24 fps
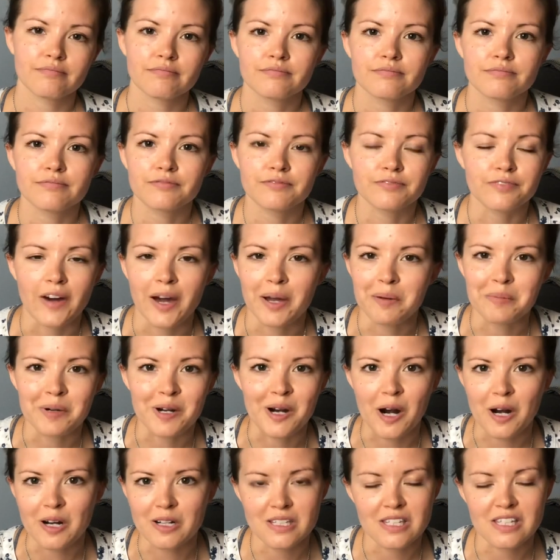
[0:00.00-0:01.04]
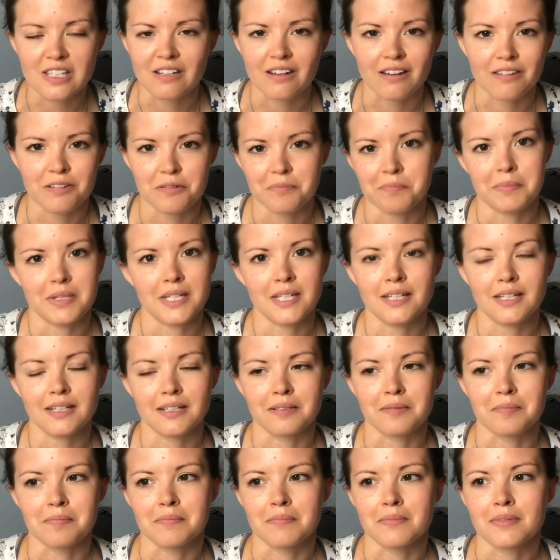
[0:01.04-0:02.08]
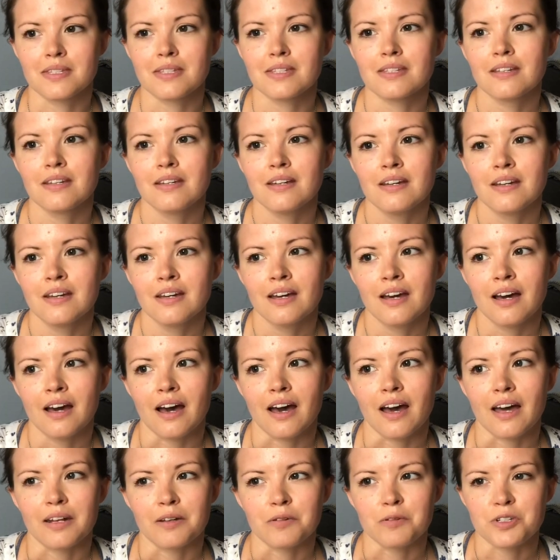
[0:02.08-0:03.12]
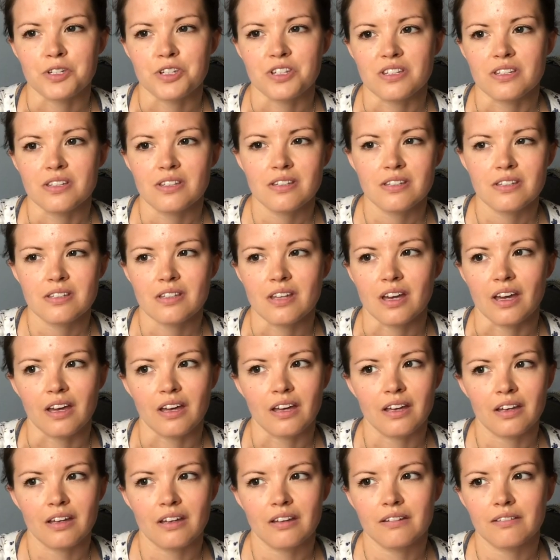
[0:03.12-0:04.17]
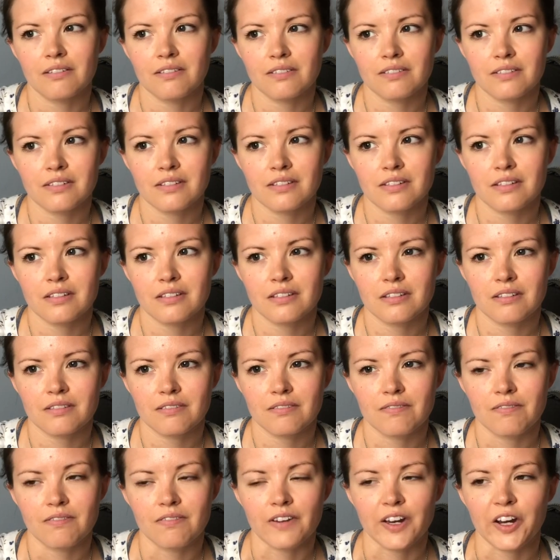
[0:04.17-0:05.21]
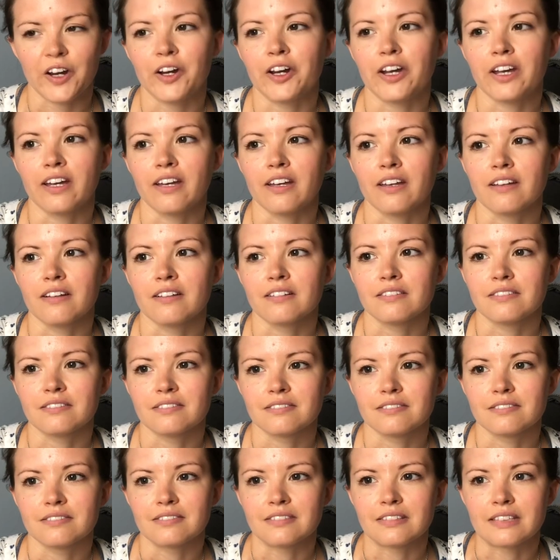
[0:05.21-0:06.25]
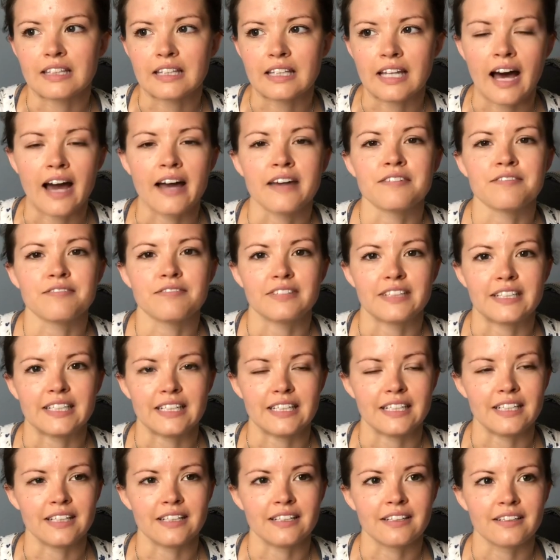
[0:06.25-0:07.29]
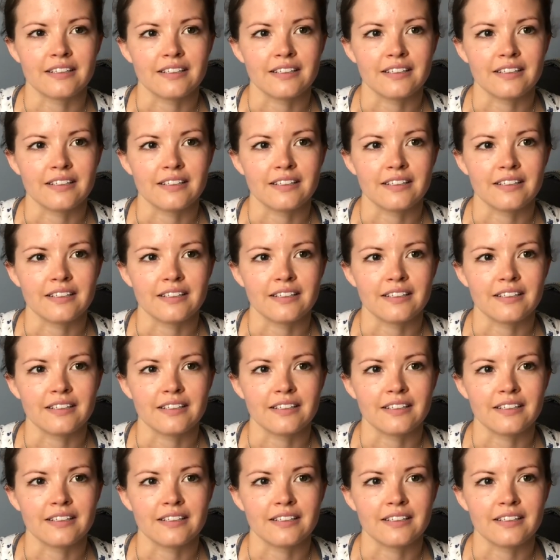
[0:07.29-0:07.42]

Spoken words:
fiber arts and other mediums. And it was just this like very lively